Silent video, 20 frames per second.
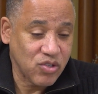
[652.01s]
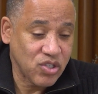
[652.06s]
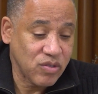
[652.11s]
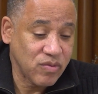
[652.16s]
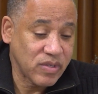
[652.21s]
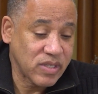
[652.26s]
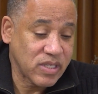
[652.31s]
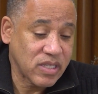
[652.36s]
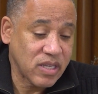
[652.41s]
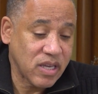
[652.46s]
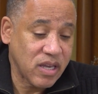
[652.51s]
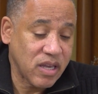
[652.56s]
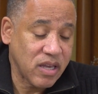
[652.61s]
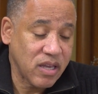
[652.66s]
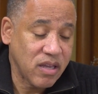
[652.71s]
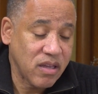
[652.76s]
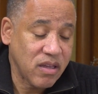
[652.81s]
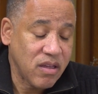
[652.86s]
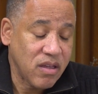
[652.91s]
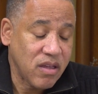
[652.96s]
She would
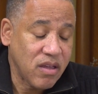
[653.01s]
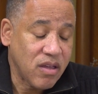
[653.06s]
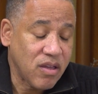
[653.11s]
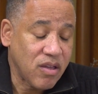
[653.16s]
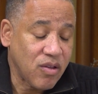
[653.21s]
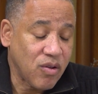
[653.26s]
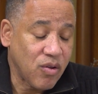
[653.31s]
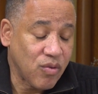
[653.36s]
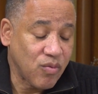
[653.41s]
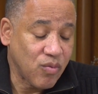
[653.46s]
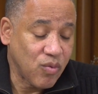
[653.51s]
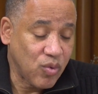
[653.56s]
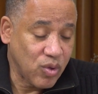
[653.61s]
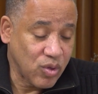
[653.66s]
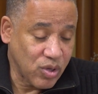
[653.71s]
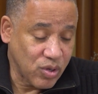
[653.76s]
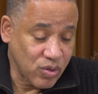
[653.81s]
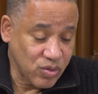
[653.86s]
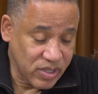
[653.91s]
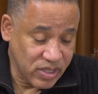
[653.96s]
say,
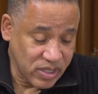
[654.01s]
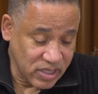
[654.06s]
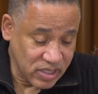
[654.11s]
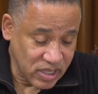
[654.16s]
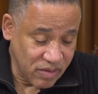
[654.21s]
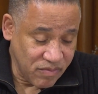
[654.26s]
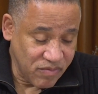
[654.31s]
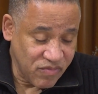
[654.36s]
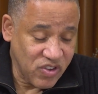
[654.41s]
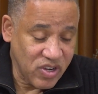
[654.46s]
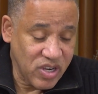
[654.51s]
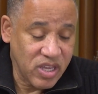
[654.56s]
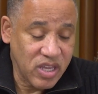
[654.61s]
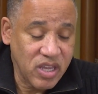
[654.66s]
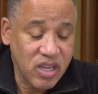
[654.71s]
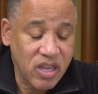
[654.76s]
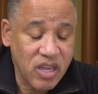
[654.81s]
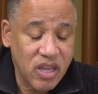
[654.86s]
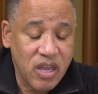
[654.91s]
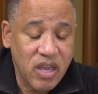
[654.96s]
"We'll go to the
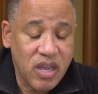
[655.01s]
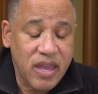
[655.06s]
symphony,